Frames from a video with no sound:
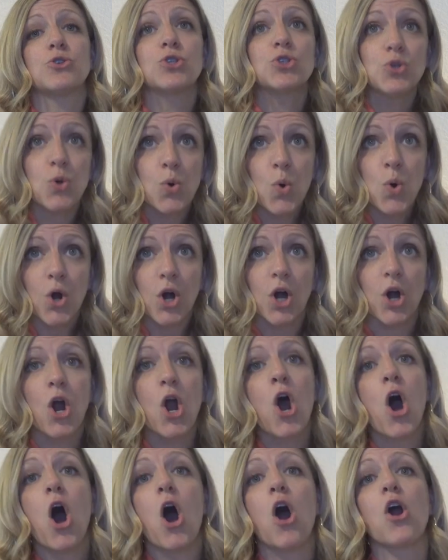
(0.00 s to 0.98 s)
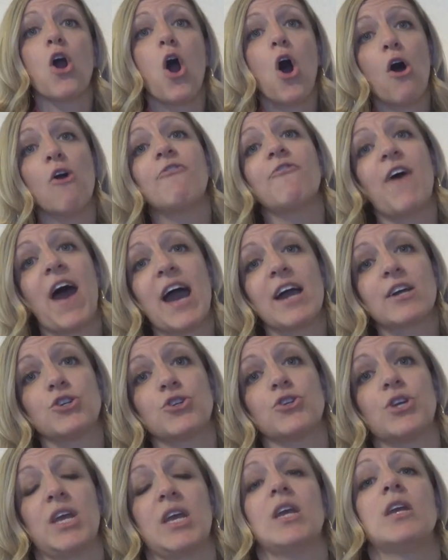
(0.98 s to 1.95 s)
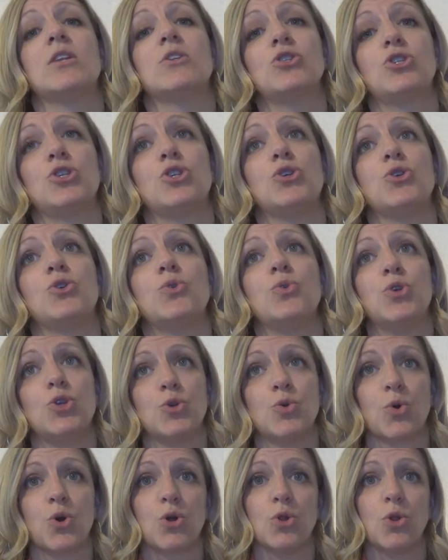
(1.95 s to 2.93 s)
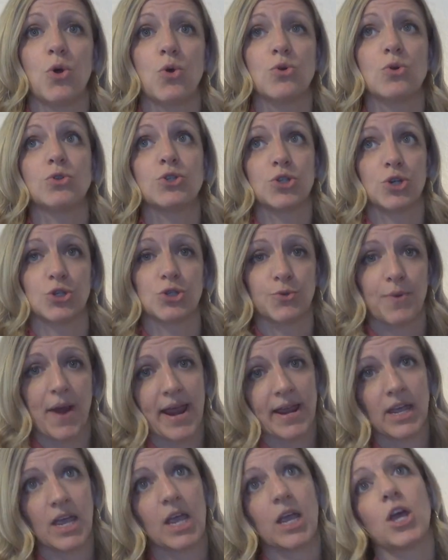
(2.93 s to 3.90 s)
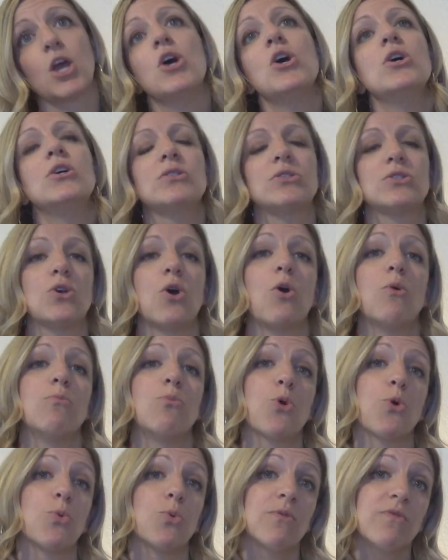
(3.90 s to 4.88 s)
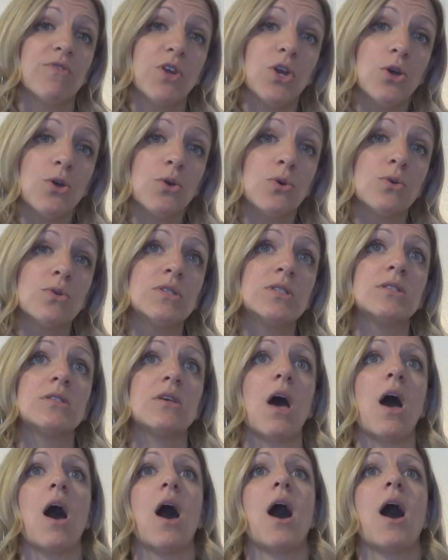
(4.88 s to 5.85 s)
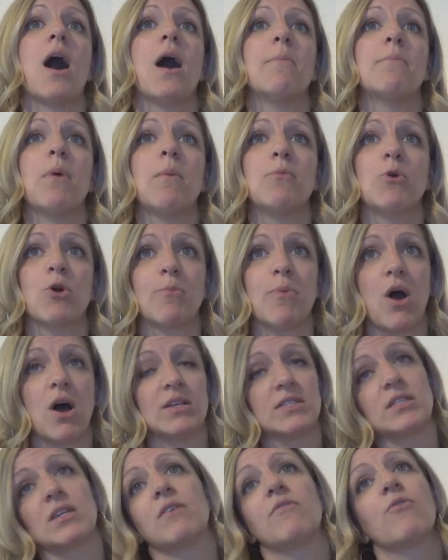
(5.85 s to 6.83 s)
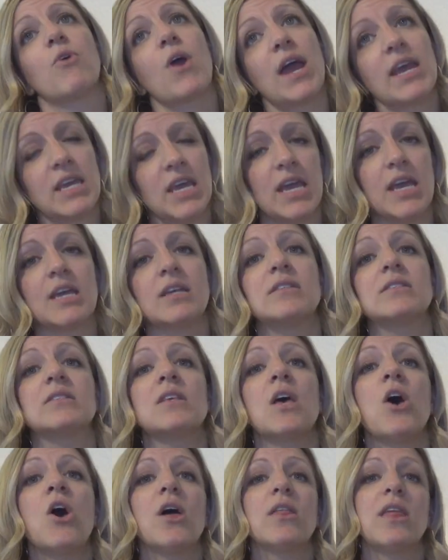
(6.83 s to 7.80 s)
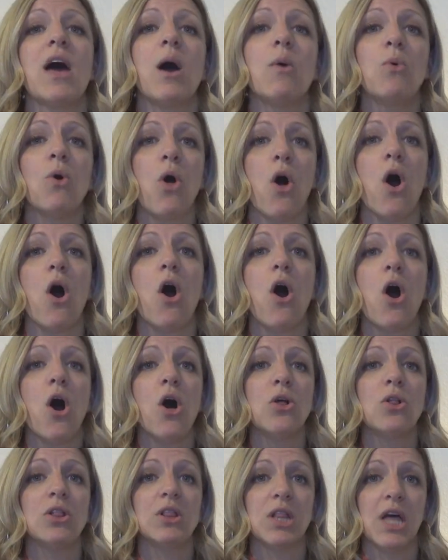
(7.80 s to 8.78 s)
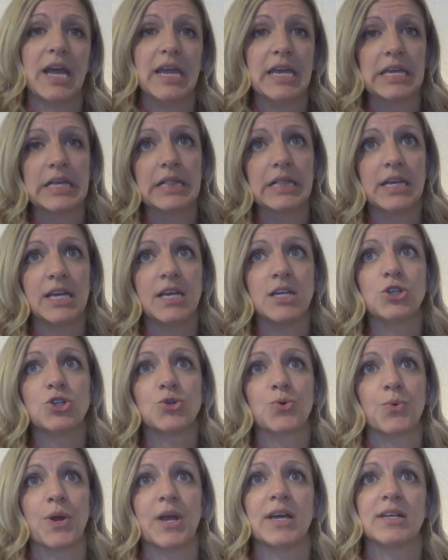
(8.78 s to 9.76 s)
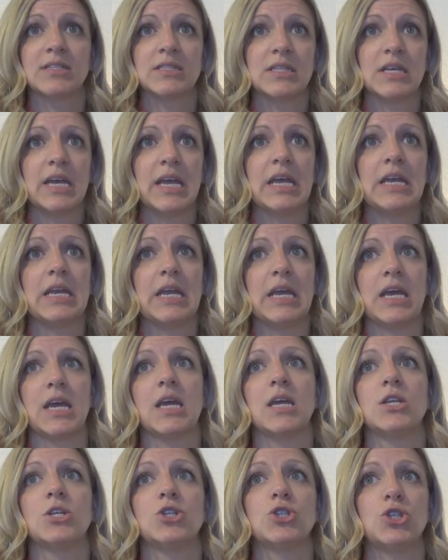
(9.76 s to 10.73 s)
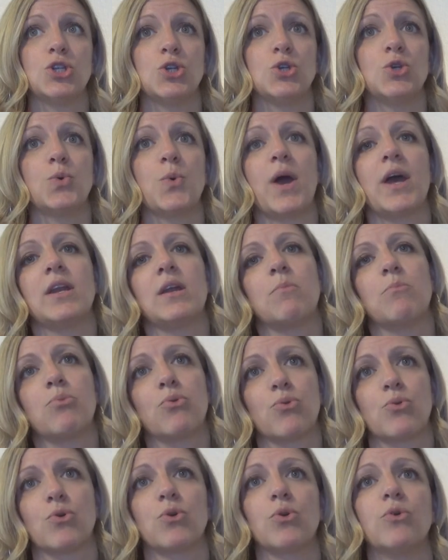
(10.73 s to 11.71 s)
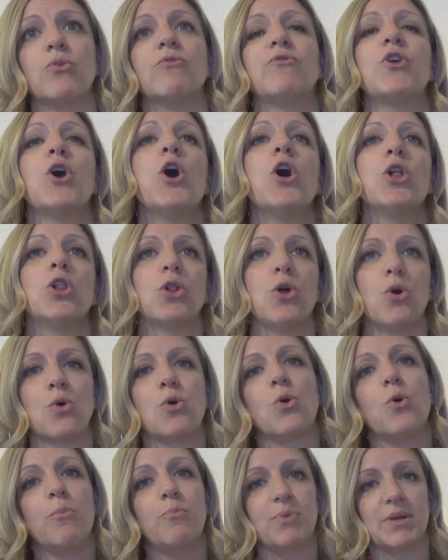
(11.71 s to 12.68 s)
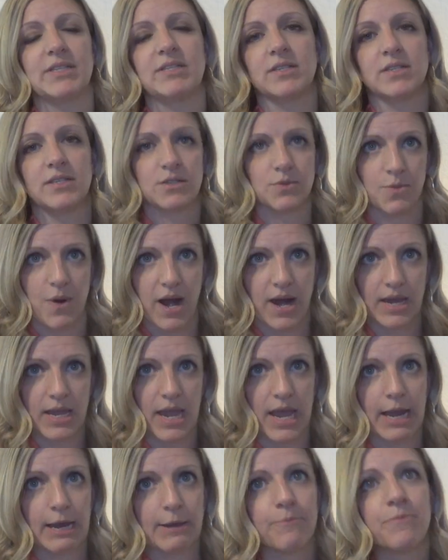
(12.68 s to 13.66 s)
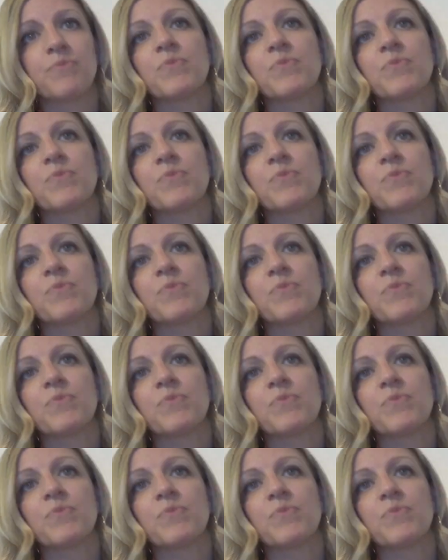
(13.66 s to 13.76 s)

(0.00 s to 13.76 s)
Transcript: score are all factored into your local search ranking. So more reviews, more positive rankings, that will all likely translate into an improved local business ranking.